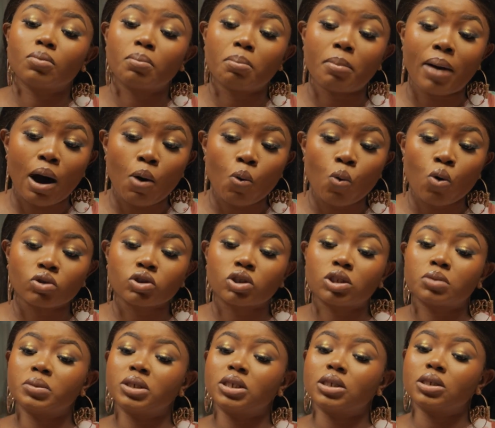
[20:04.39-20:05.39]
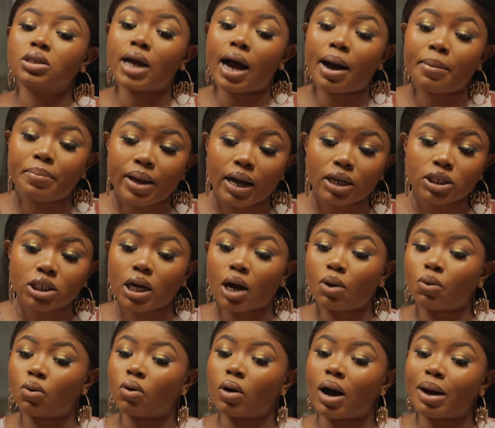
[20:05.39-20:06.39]
man wants me, I be a
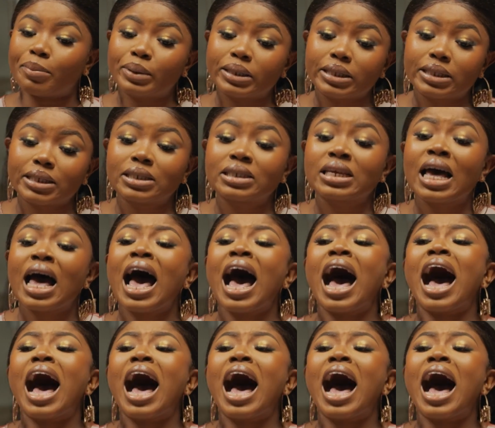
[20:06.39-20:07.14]
shower, I be this.